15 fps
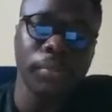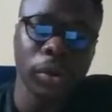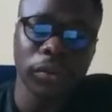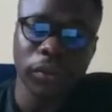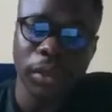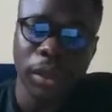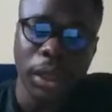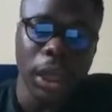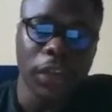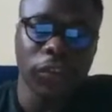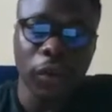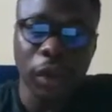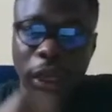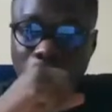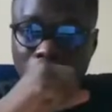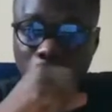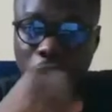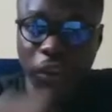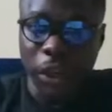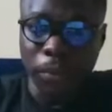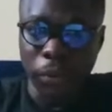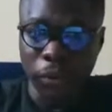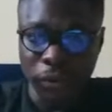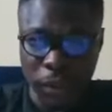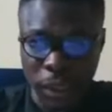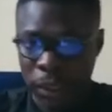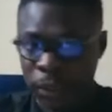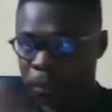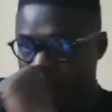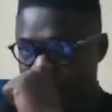But it's only those in the boot,
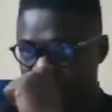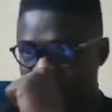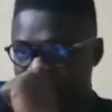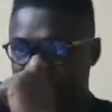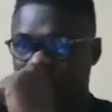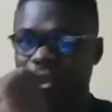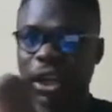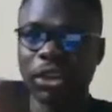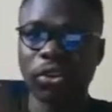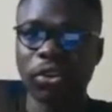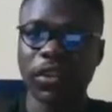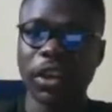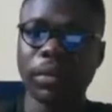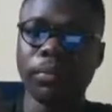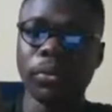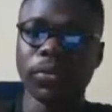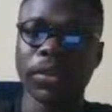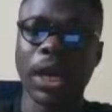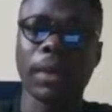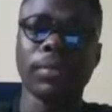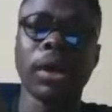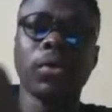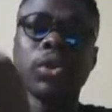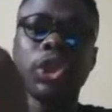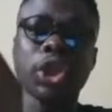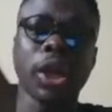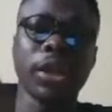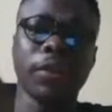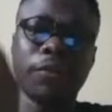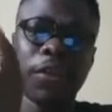it's only those in the boot camp that will
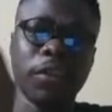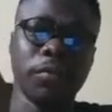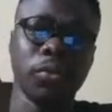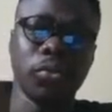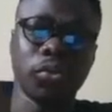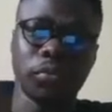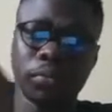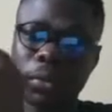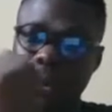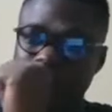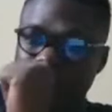join the Facebook group.